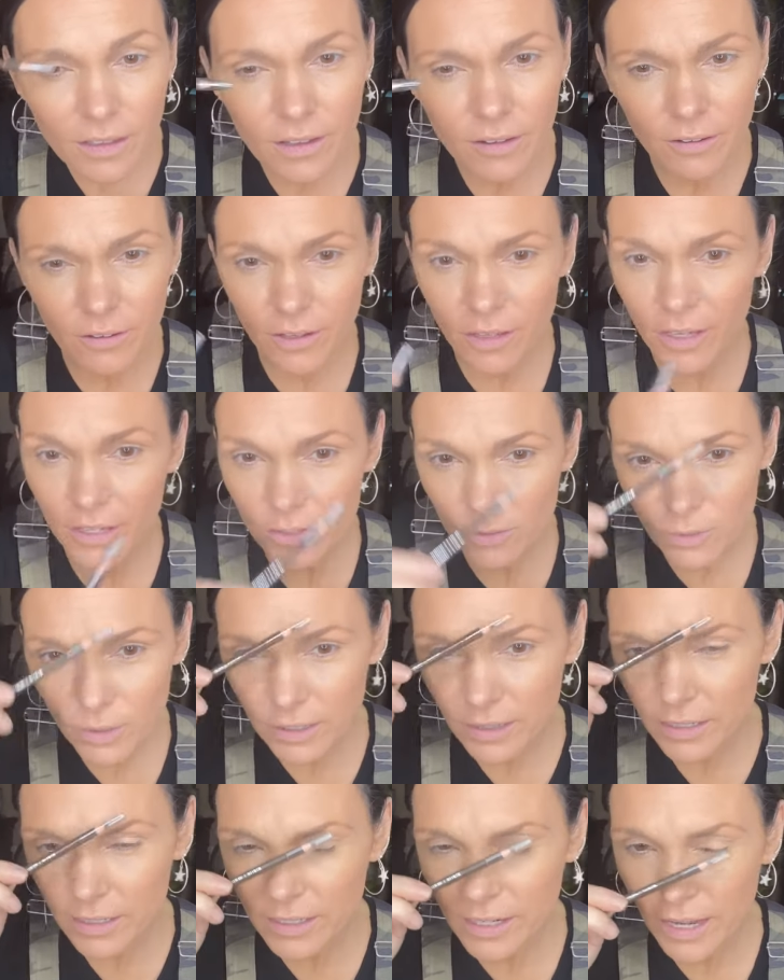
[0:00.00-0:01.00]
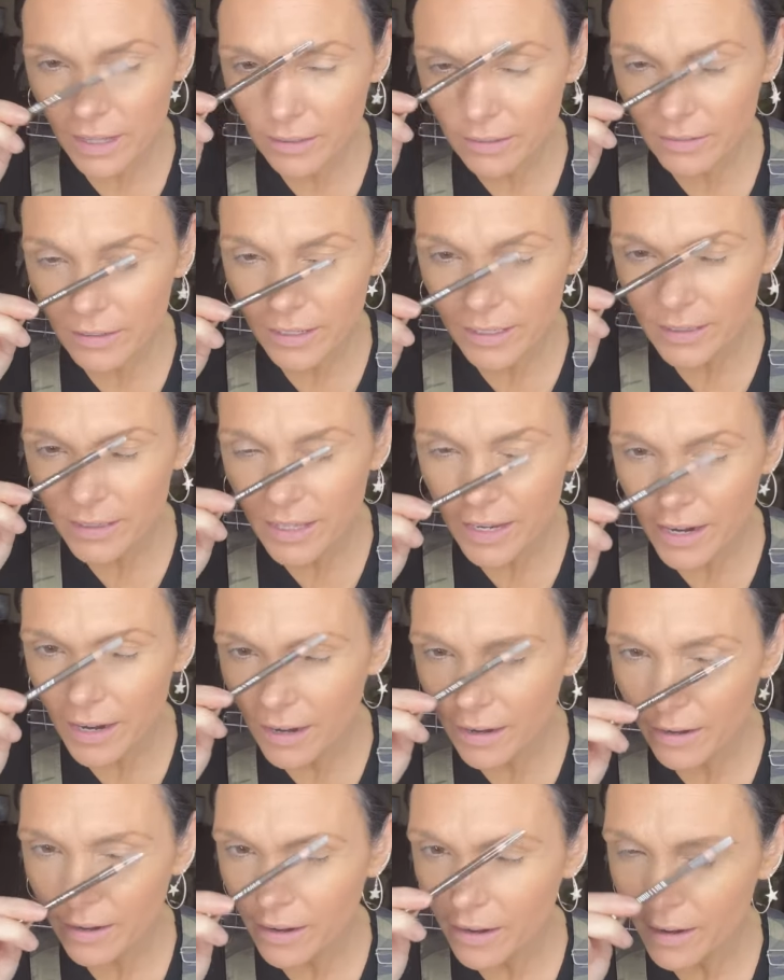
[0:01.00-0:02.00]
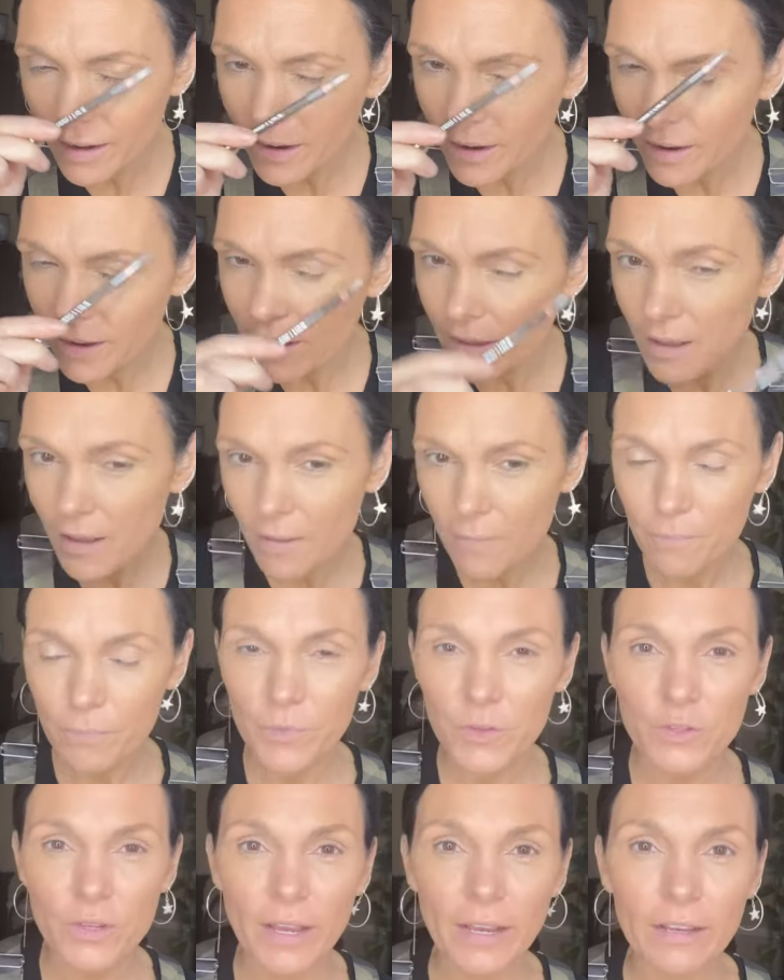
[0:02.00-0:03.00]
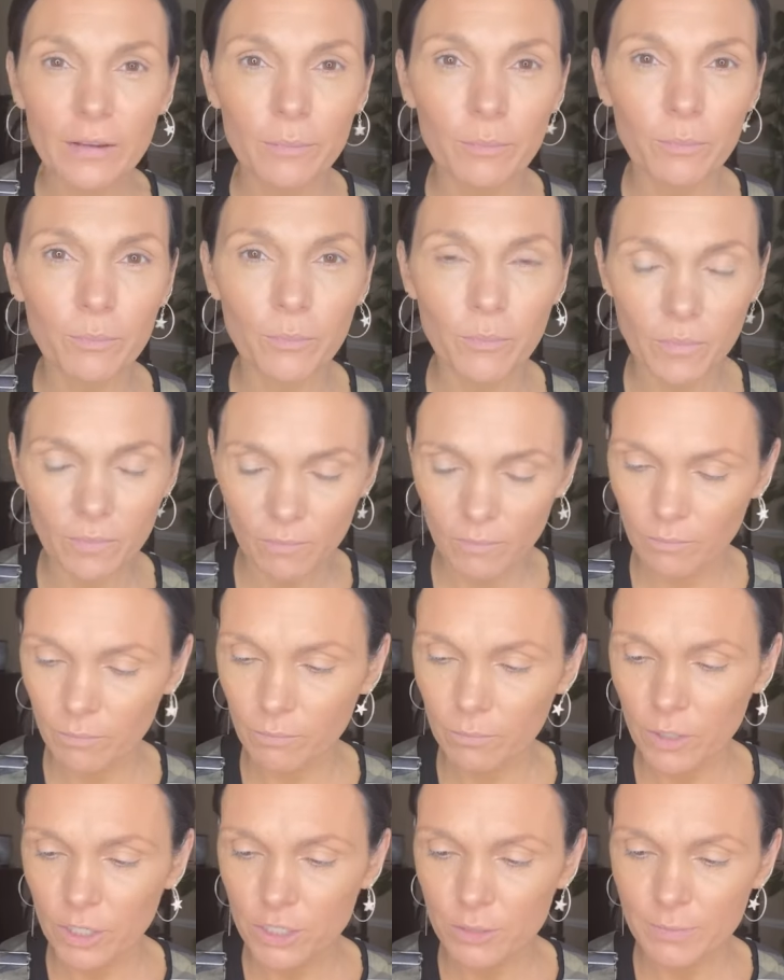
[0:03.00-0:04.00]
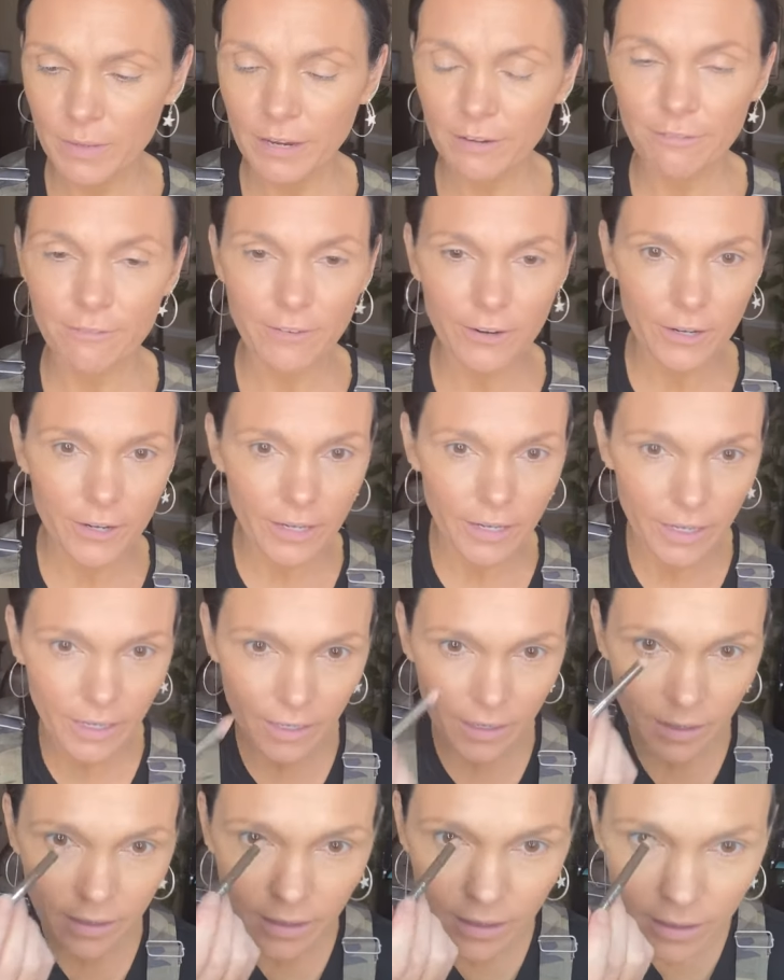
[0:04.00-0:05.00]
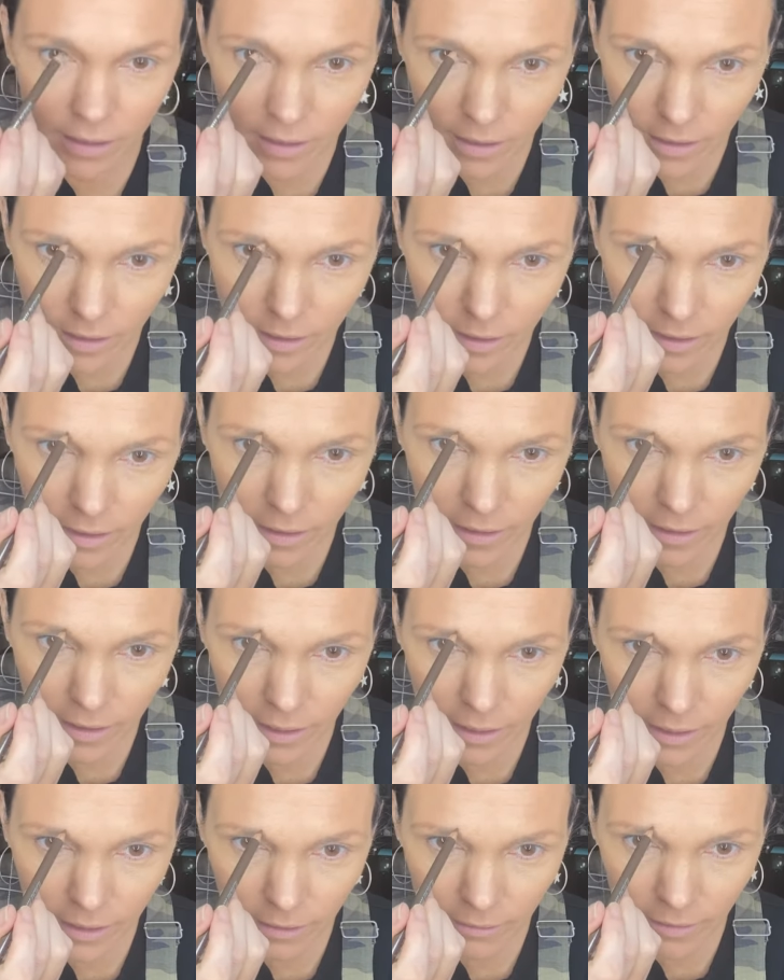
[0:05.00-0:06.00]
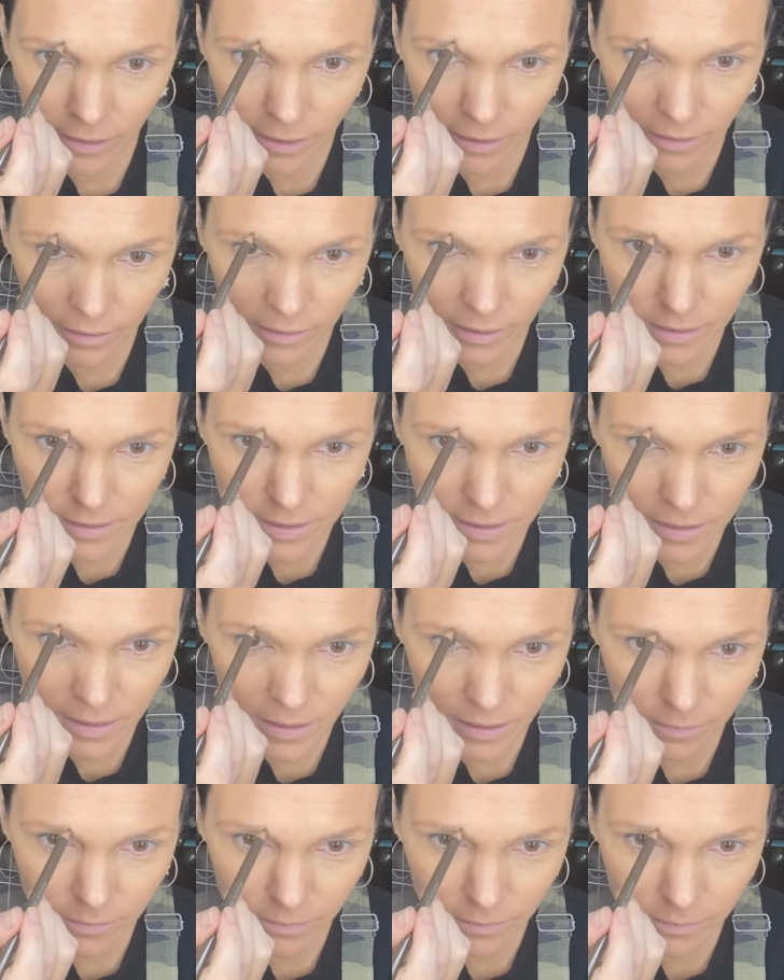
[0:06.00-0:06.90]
That's worth the $1 right there. So I can brush my furry. All right, here we go. Let's see.